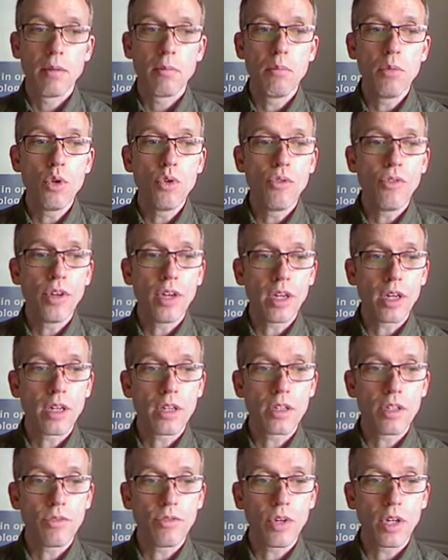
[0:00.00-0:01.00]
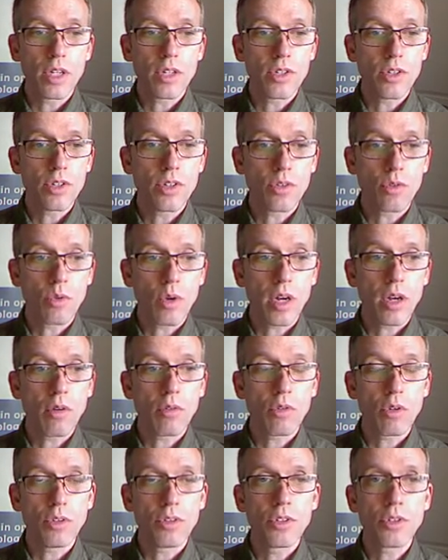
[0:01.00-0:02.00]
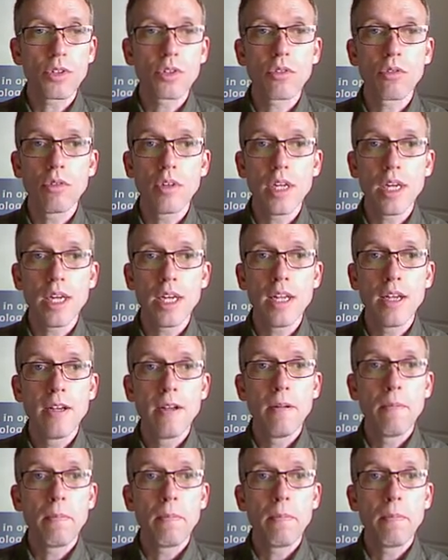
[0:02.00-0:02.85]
moving devices around on the screen.